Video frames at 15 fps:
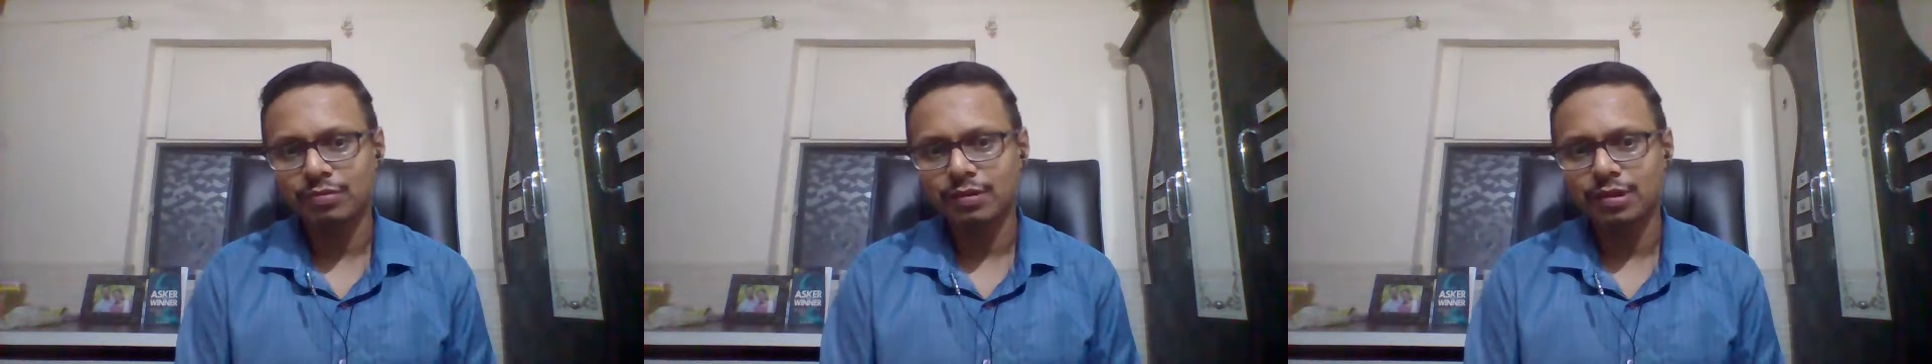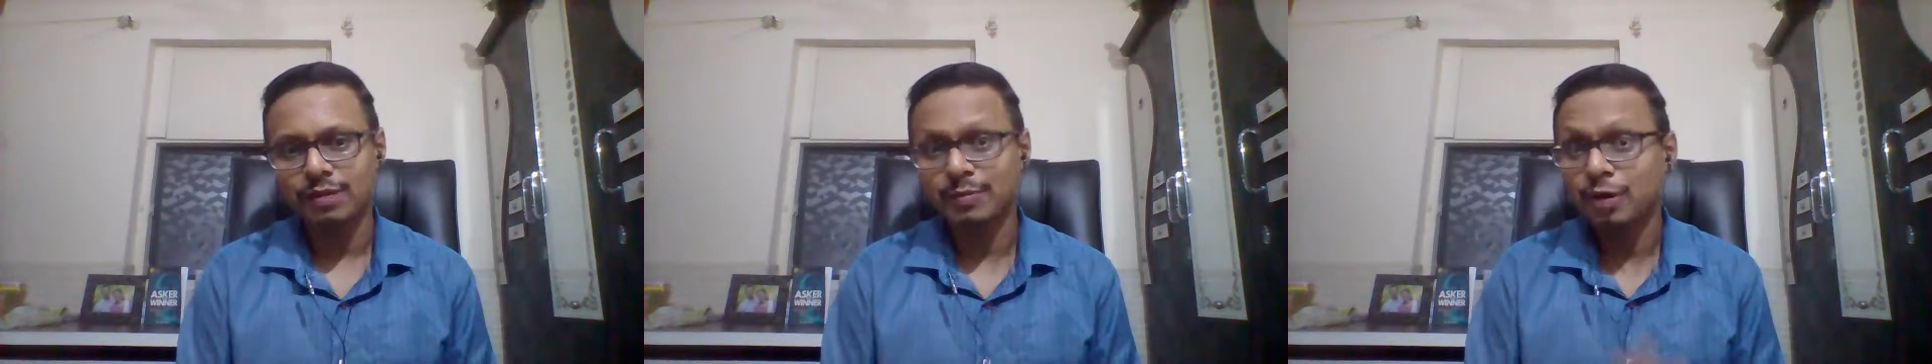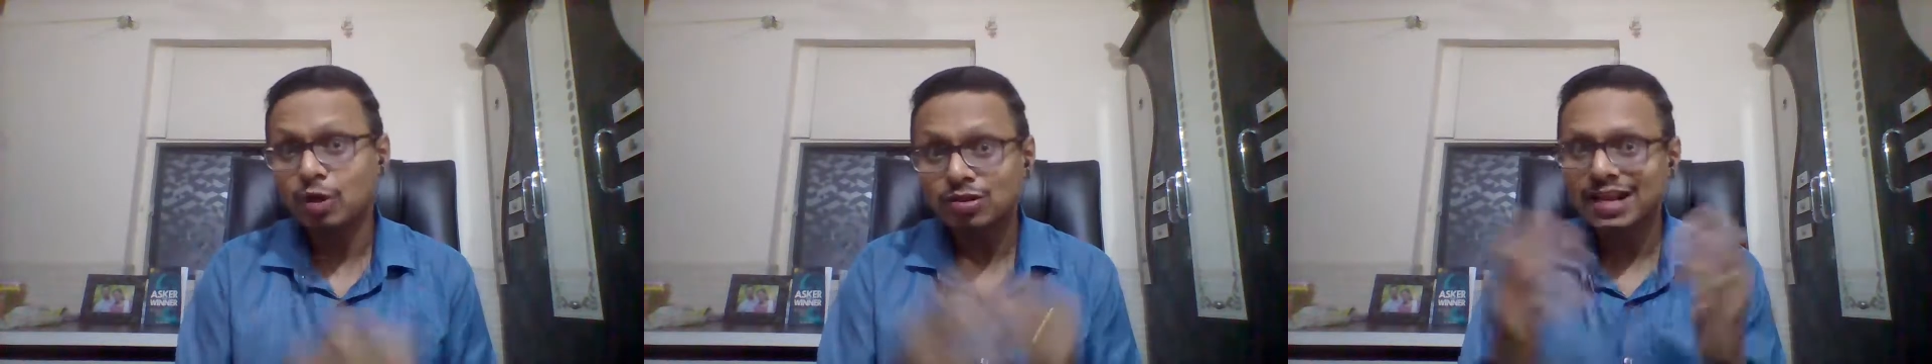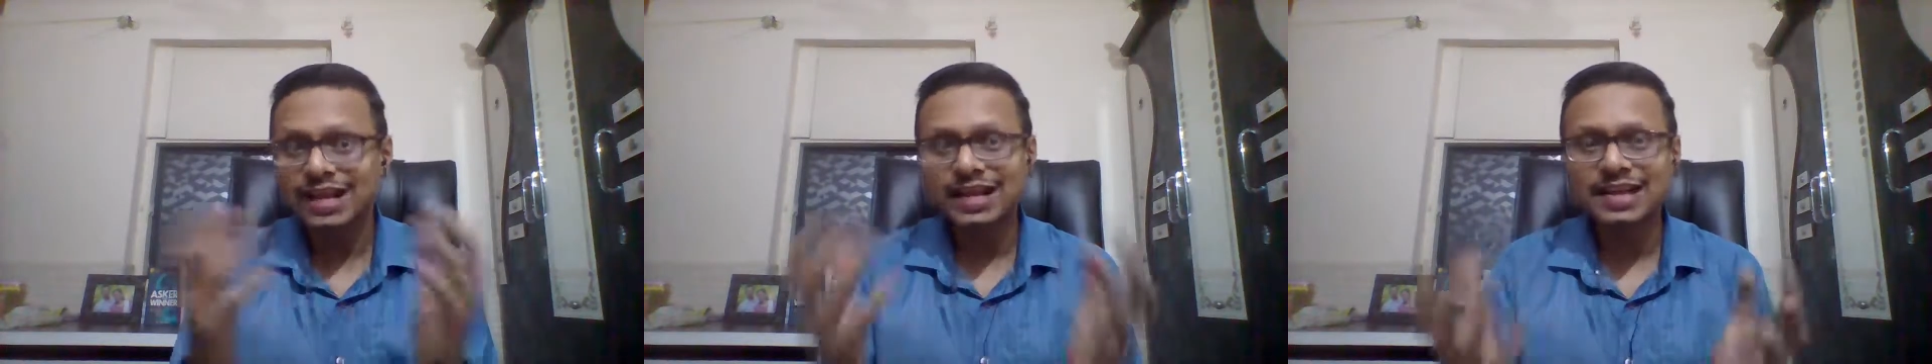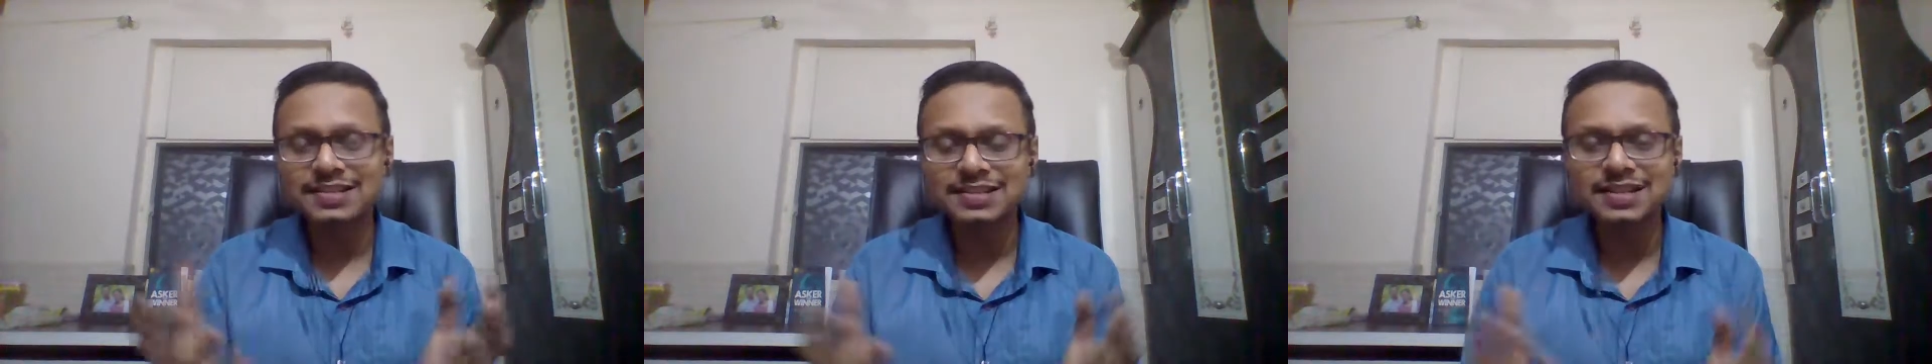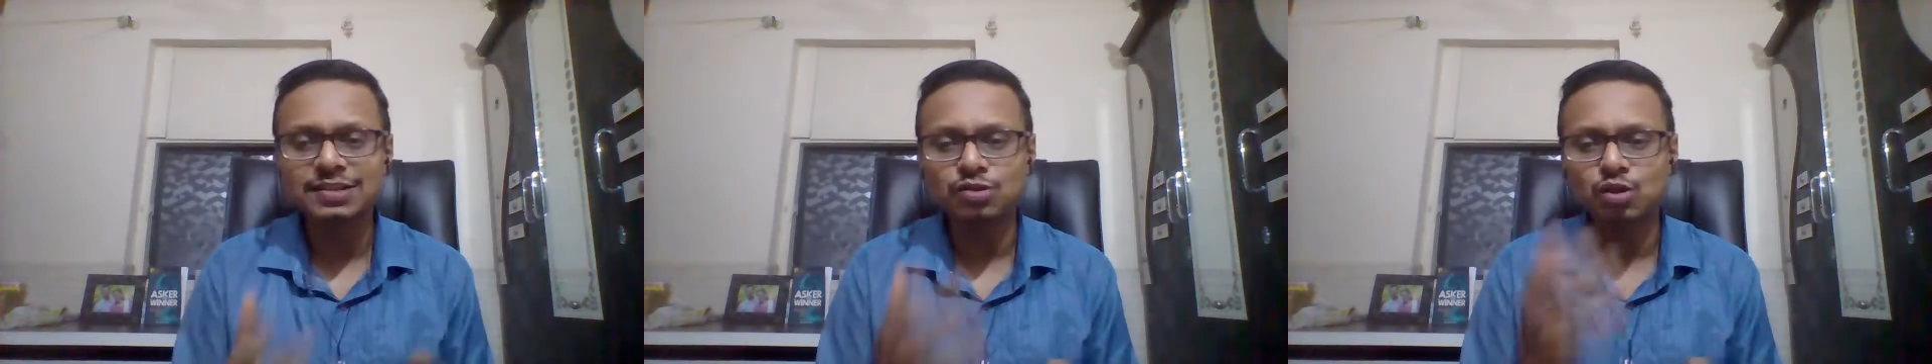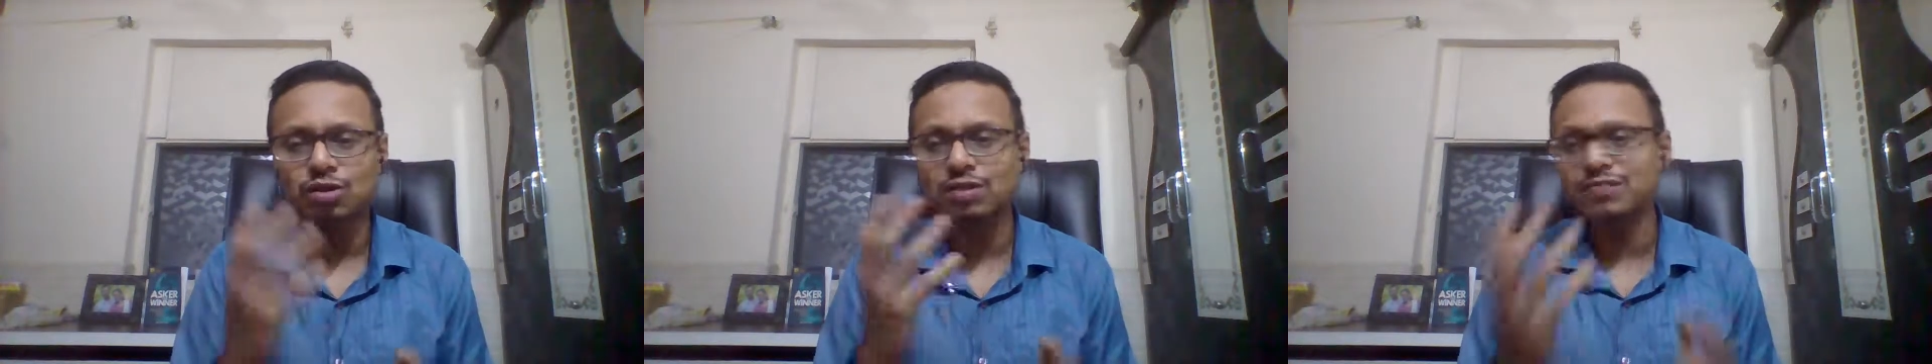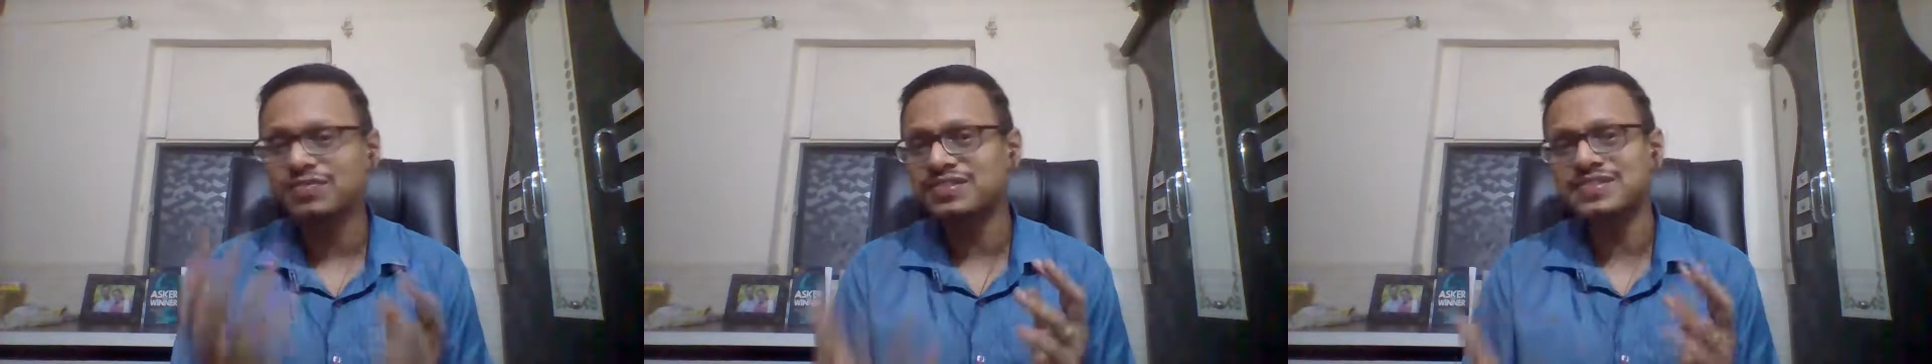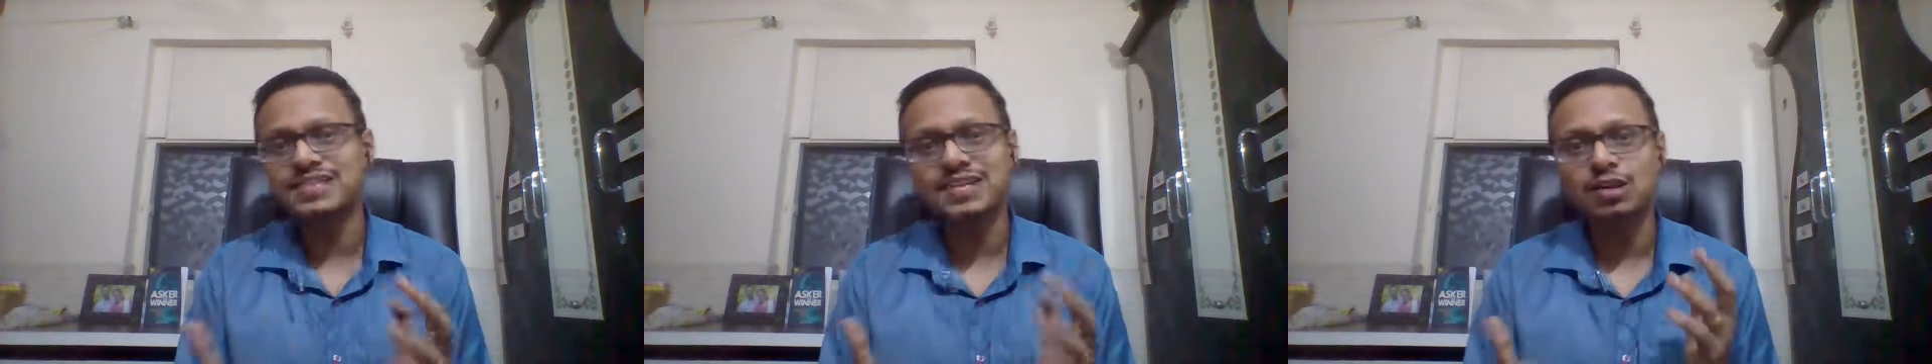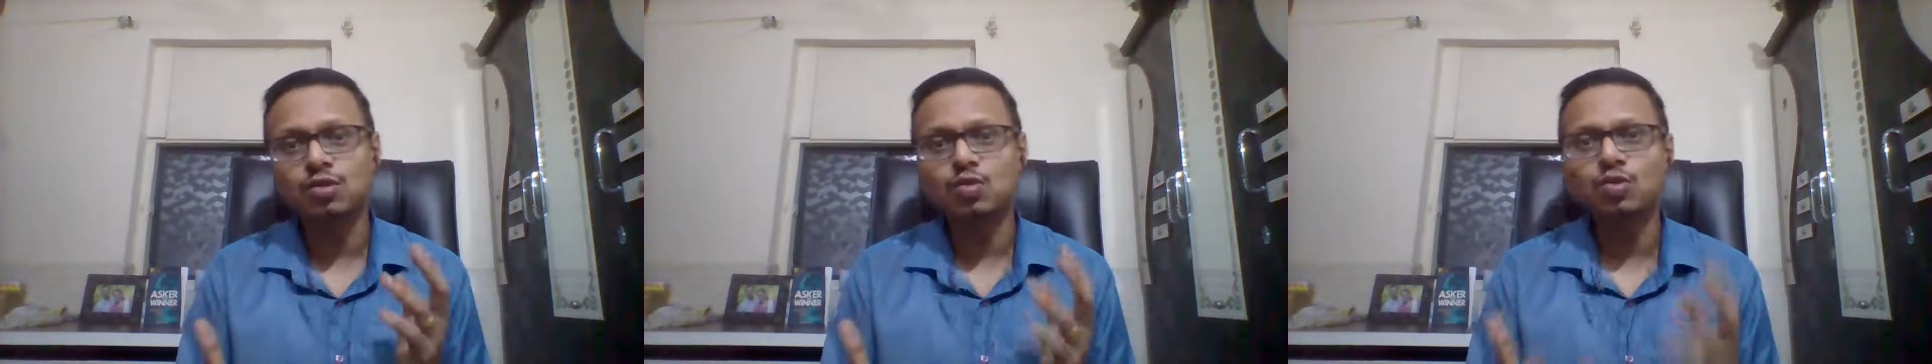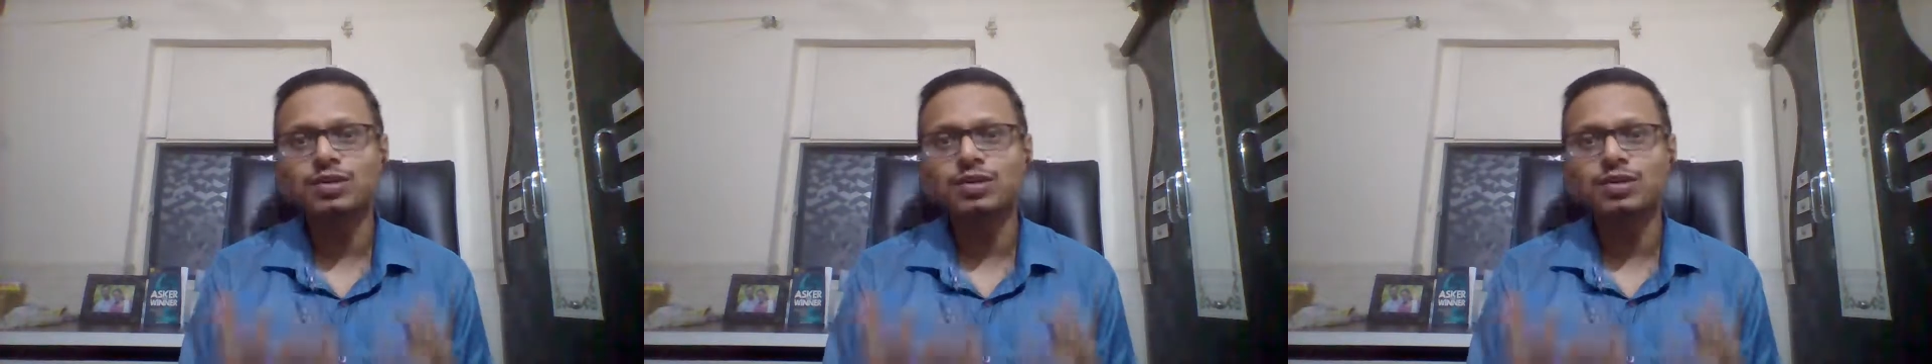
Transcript: because like I said, it's not a physical code,